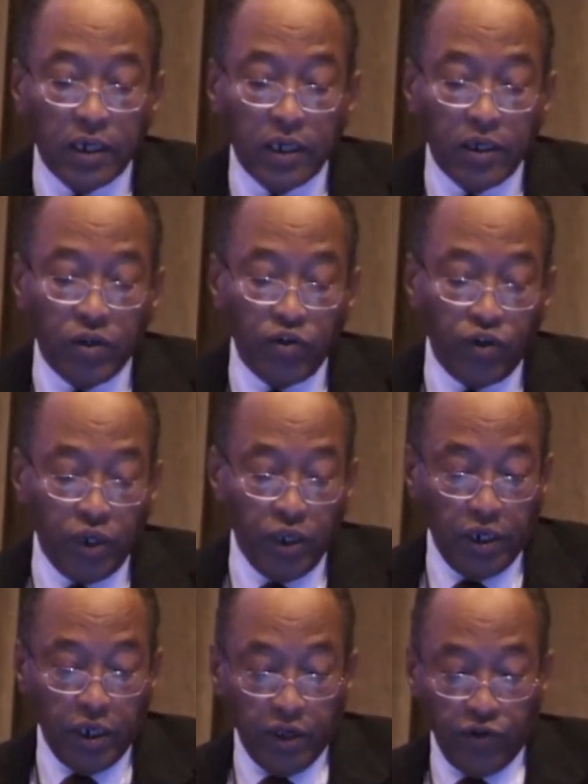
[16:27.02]

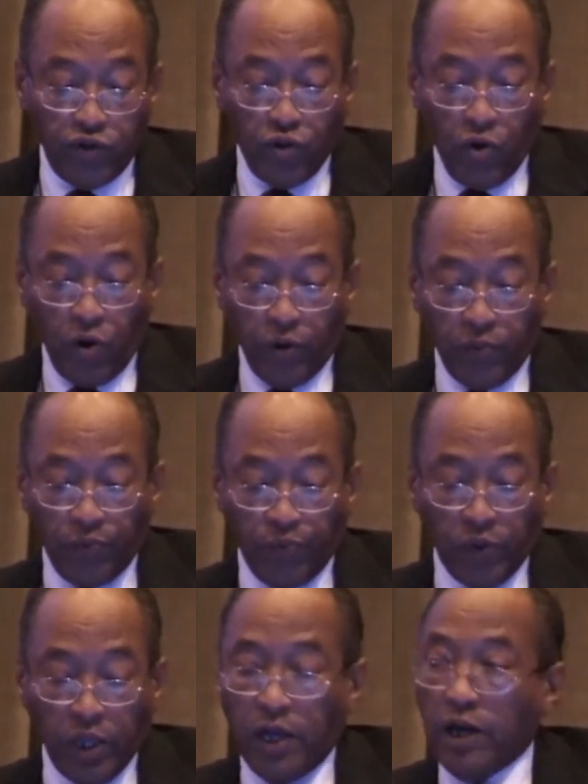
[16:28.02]
engineering and so on.
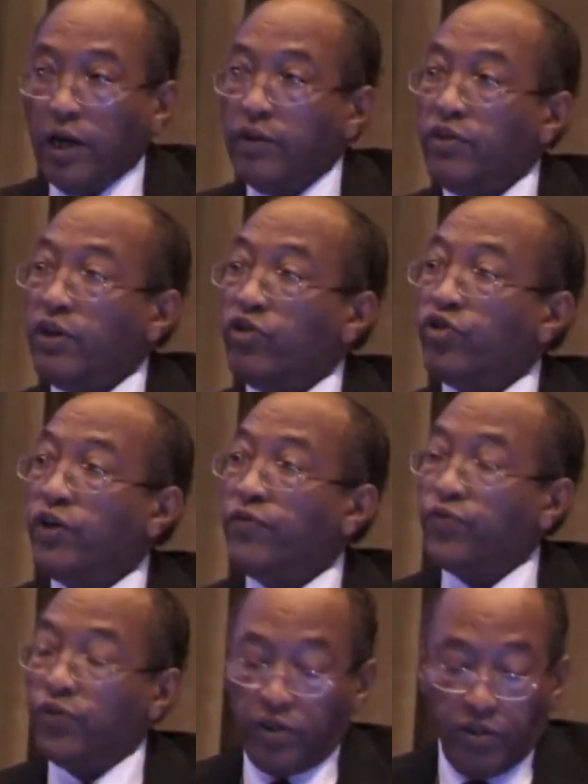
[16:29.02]
There is
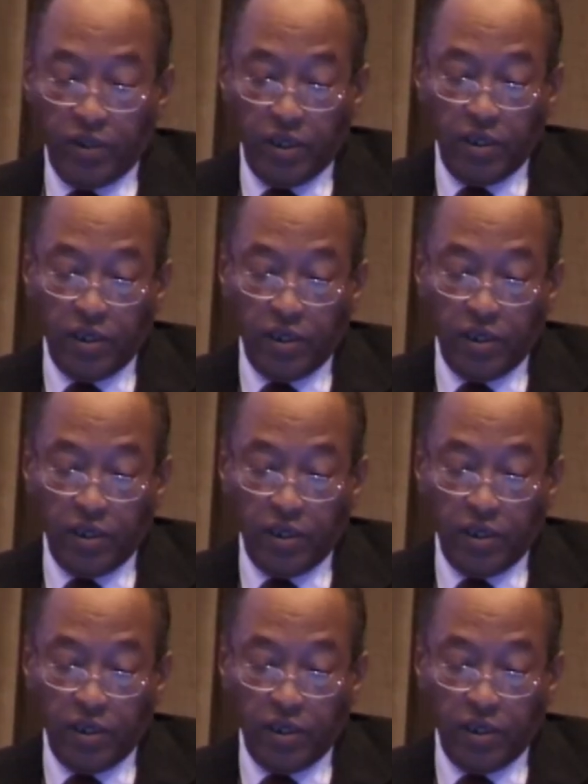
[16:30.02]
shifts in the